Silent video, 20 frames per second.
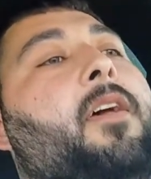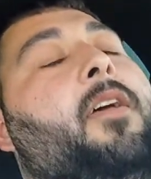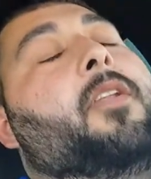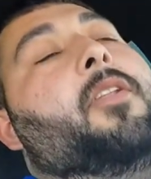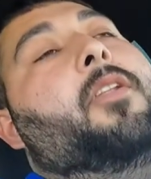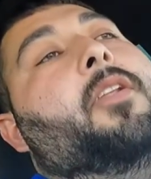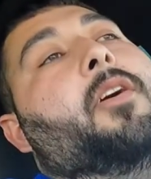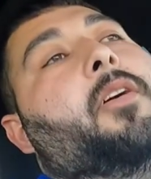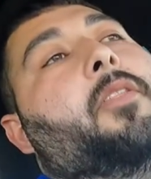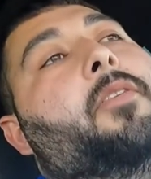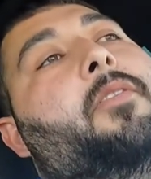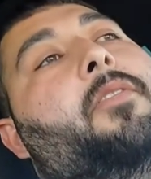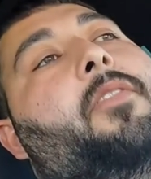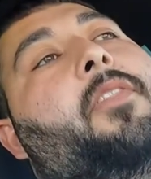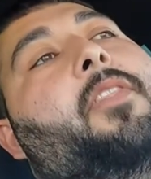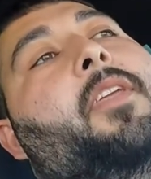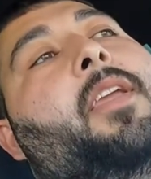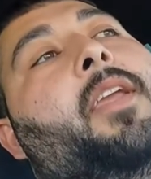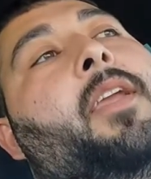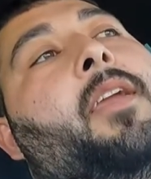Another
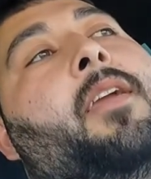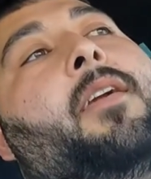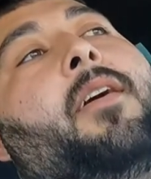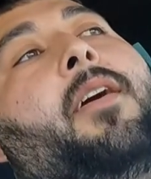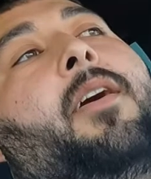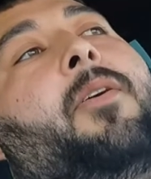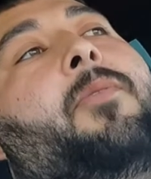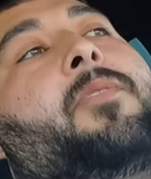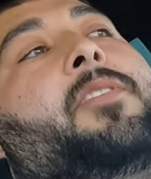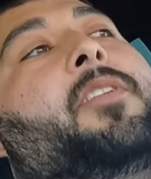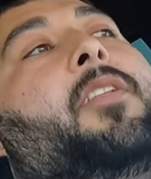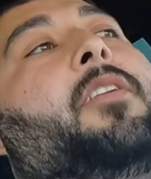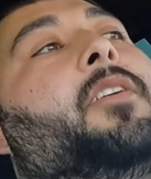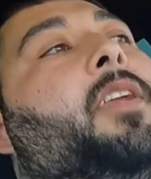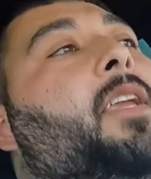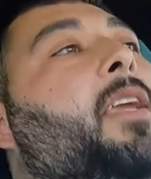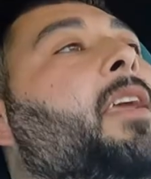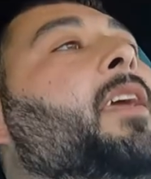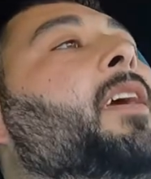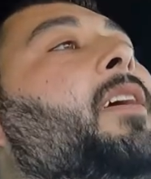thing I was
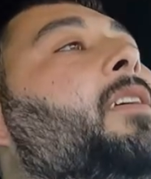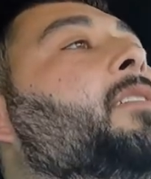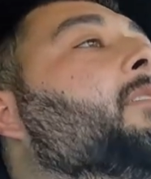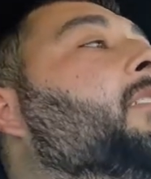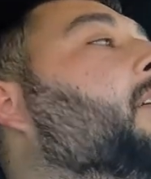looking at